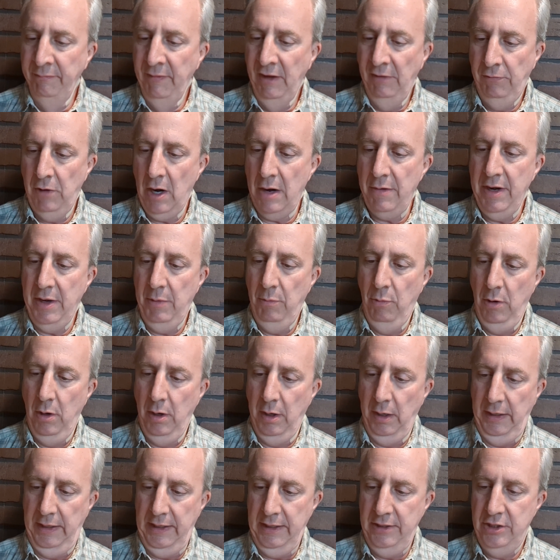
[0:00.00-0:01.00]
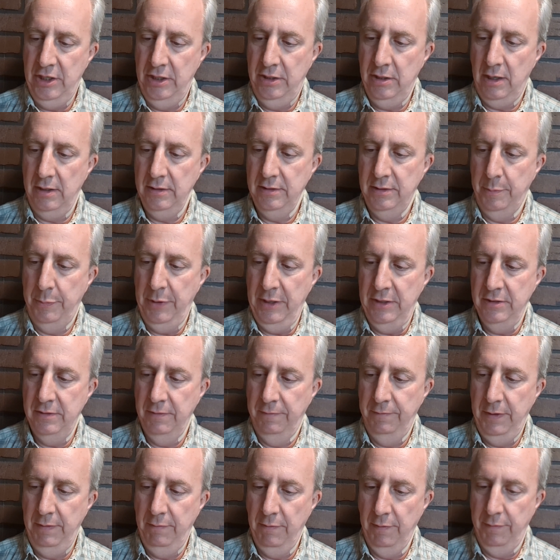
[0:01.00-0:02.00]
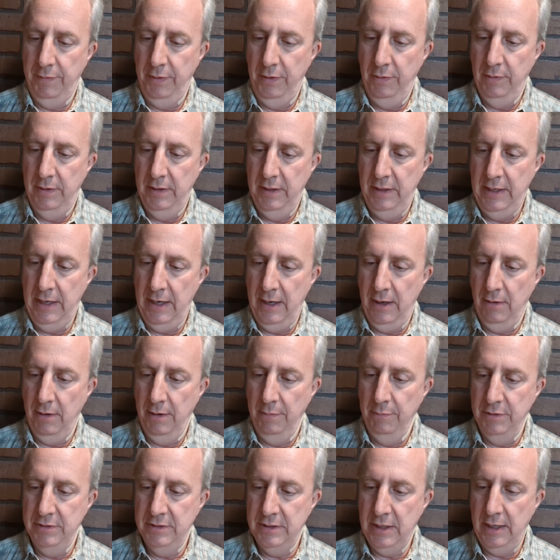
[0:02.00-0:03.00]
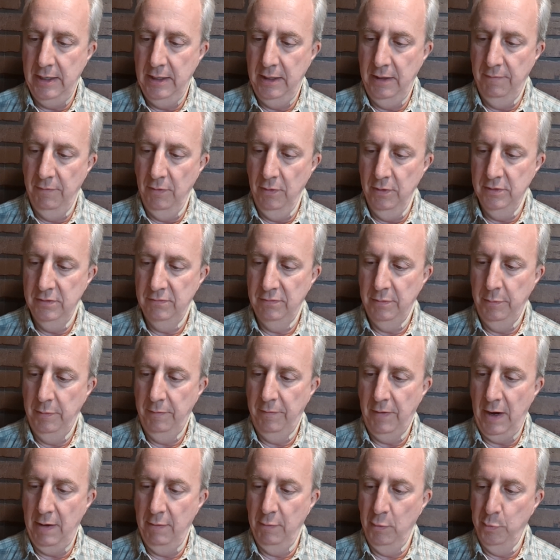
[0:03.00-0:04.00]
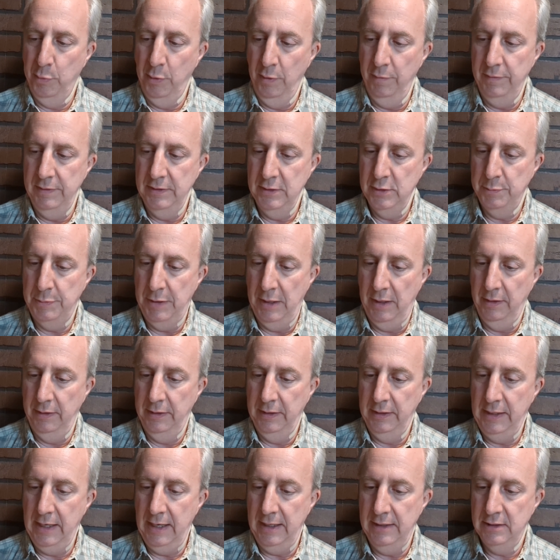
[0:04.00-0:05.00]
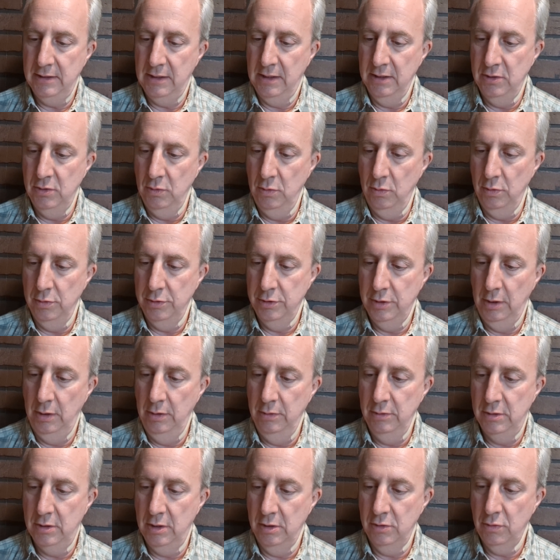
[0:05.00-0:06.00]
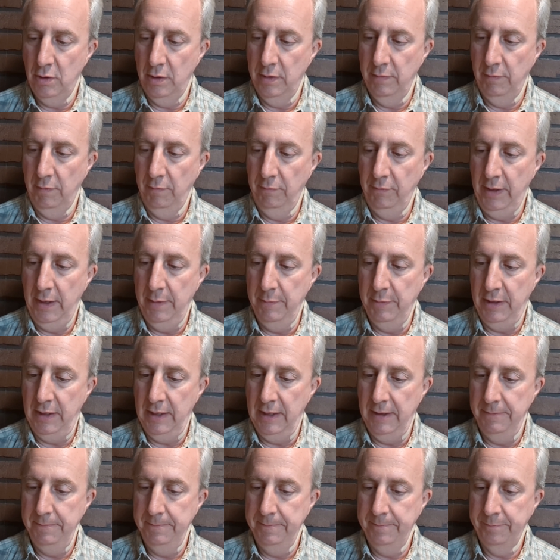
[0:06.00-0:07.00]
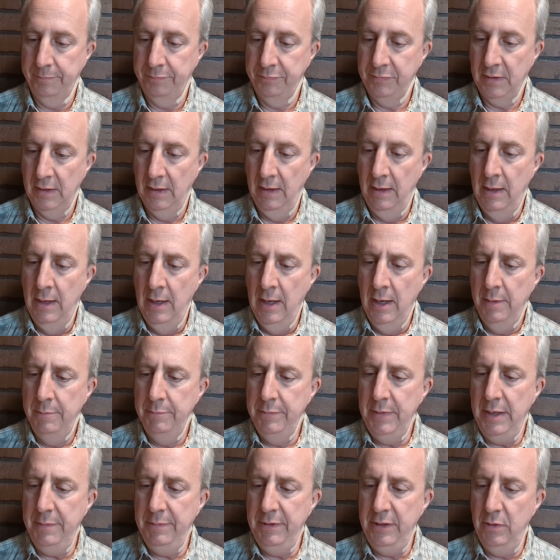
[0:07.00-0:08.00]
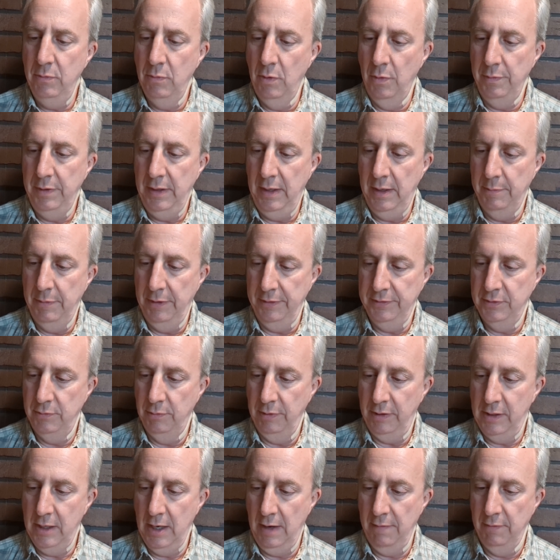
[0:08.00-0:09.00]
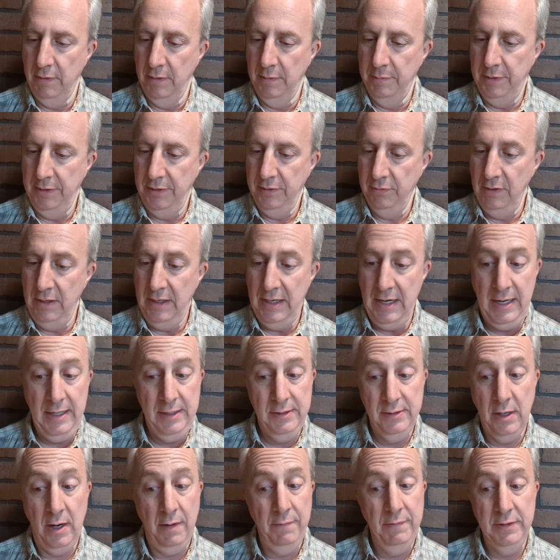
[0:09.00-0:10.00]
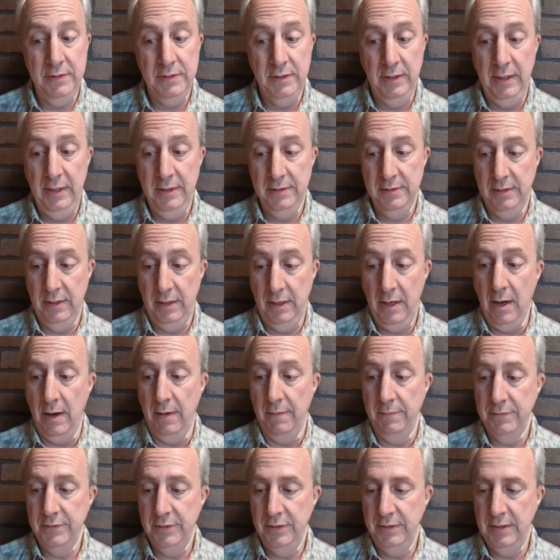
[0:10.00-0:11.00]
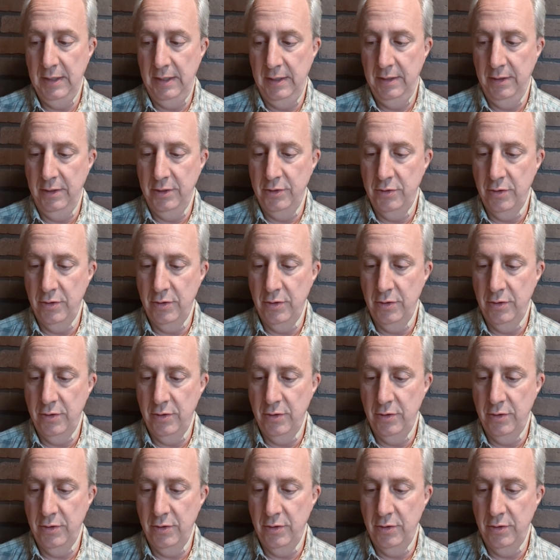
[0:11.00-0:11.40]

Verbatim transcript: Frowning worriedly, she tossed a pinch of feverfew into the air and recited the verse from the fireproofing spell in case Kazul should lose control of her flame again. Maybe you won't need a month to recover, but three days obviously isn't enough, she said to the